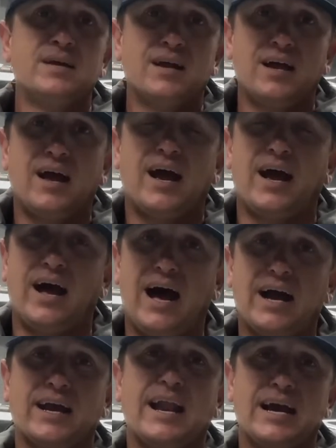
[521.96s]

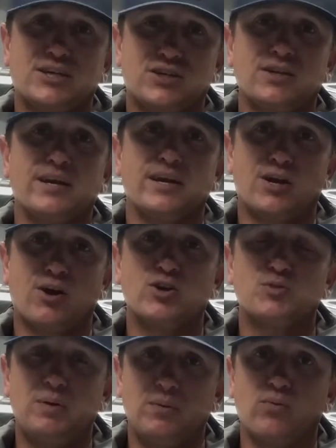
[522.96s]
I can actually
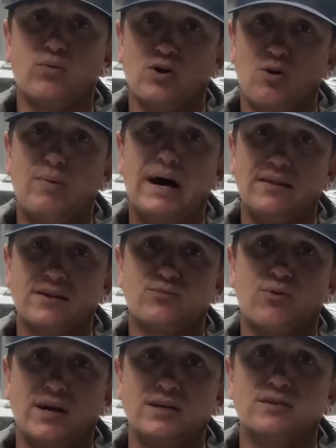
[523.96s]
encourage people to go buy this
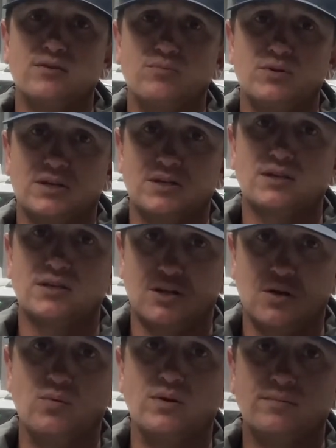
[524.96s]
rain suit because it's a good one.